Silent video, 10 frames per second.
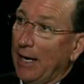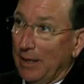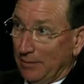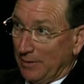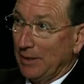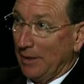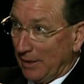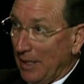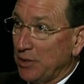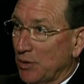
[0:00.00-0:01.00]
and, and,
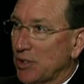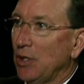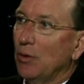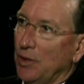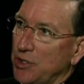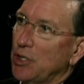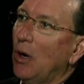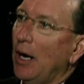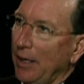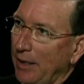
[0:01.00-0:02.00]
and as you'll see on the
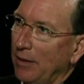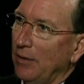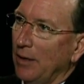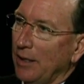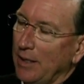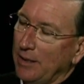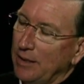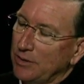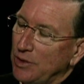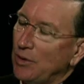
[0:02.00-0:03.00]
chart here, that
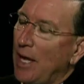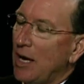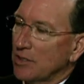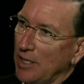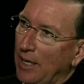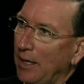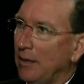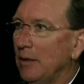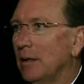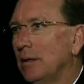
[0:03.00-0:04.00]
in 2008,
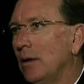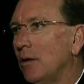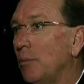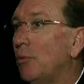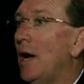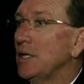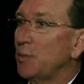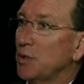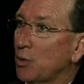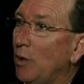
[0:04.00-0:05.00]
uh, you know, the price
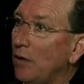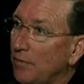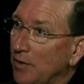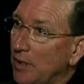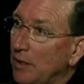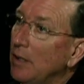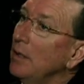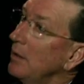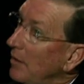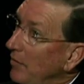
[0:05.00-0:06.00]
per square foot
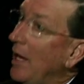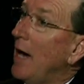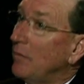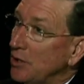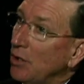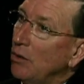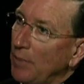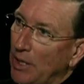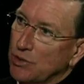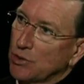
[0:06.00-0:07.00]
of the average home
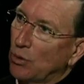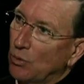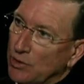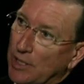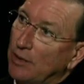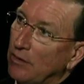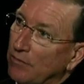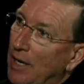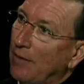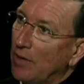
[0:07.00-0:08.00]
being sold was
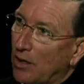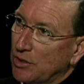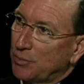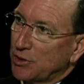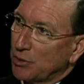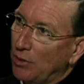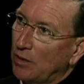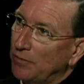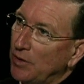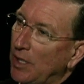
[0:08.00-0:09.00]
$105 per
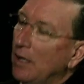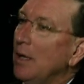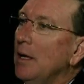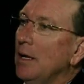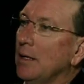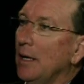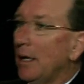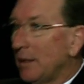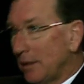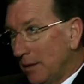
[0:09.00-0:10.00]
square foot. Then,
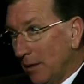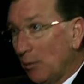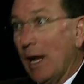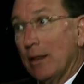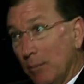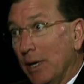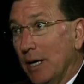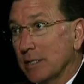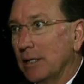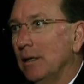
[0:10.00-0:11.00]
it, then we had the
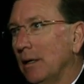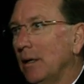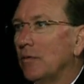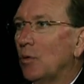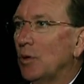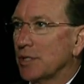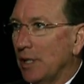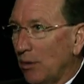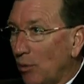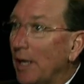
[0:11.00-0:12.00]
bust, and, and of course,
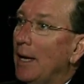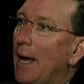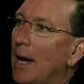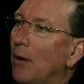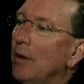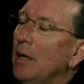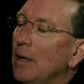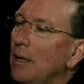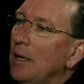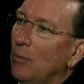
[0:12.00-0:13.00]
then it went down
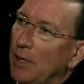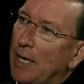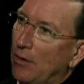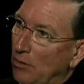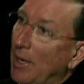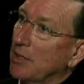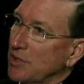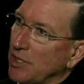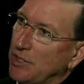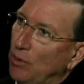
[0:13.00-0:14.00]
and it went down to about
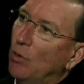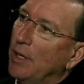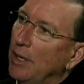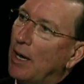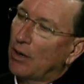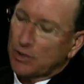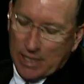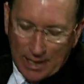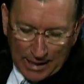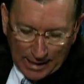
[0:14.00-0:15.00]
$61.
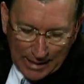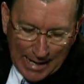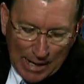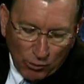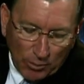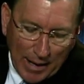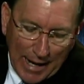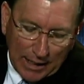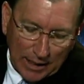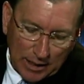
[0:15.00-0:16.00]
And now we're
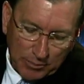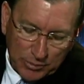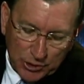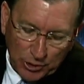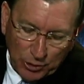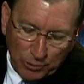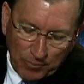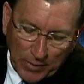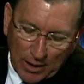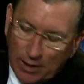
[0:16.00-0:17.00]
back up to
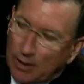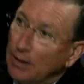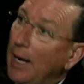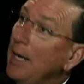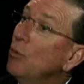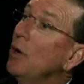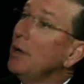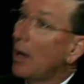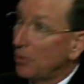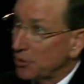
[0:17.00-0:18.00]
uh,
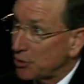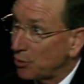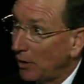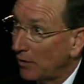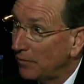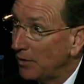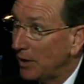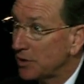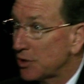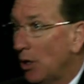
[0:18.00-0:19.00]
$81 a square
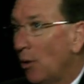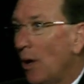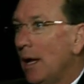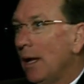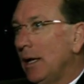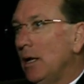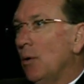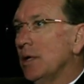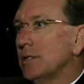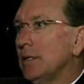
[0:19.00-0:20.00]
foot. So, you
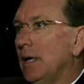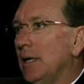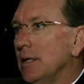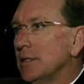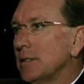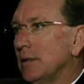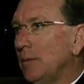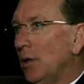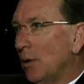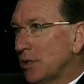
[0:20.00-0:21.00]
know, it's, it is,
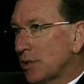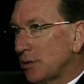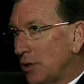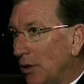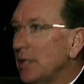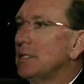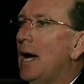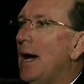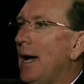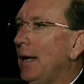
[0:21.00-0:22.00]
you know, it's turned the
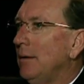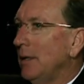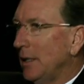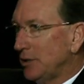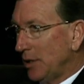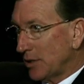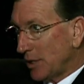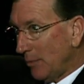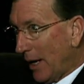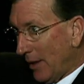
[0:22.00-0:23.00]
tide. And as you can
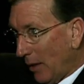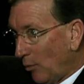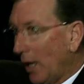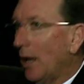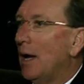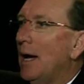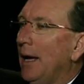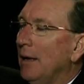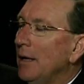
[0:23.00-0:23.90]
see by that red line,